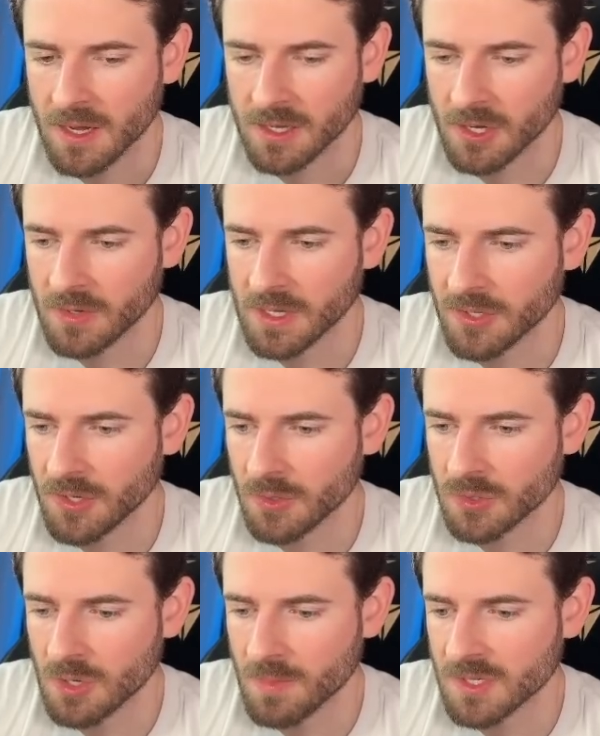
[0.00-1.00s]
You don't need to know
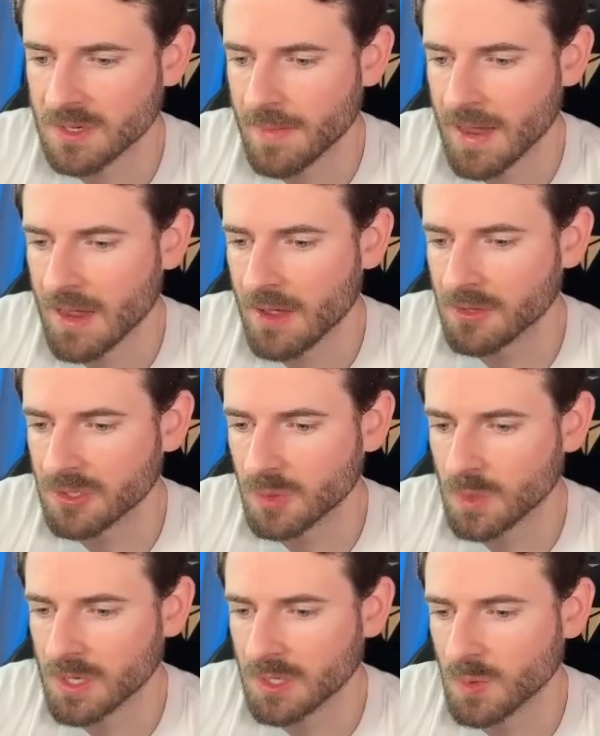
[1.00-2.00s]
too much about how this
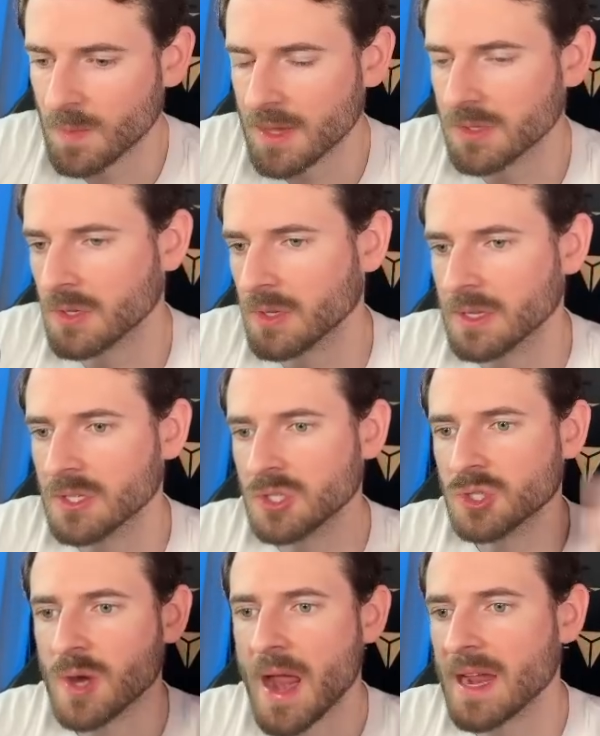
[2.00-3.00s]
works. We basically
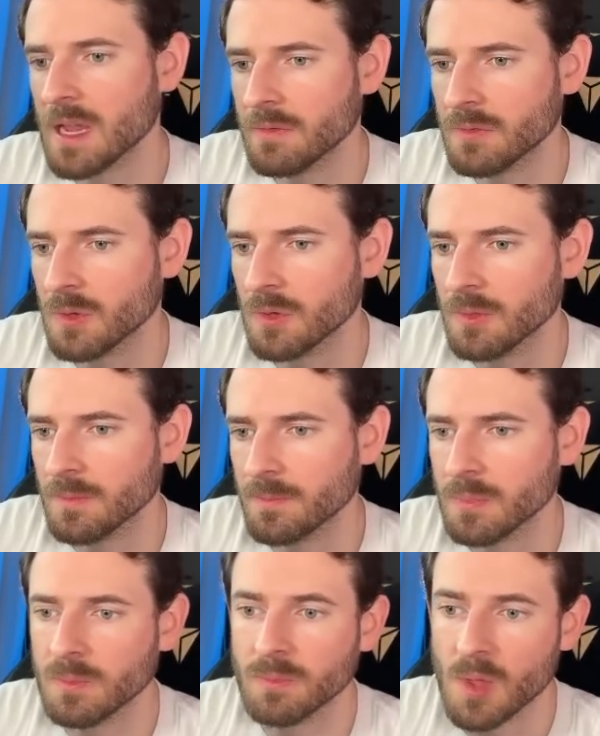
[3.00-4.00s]
track if the,
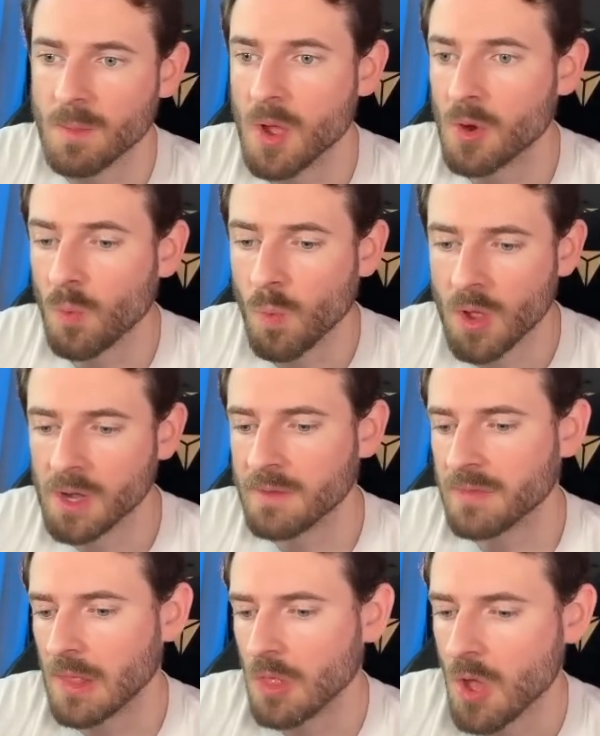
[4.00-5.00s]
the model won, if
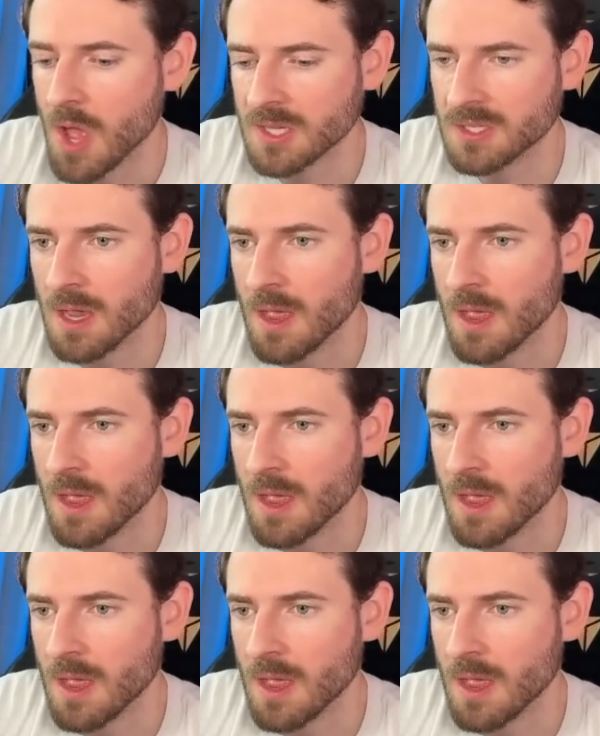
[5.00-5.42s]
they lost.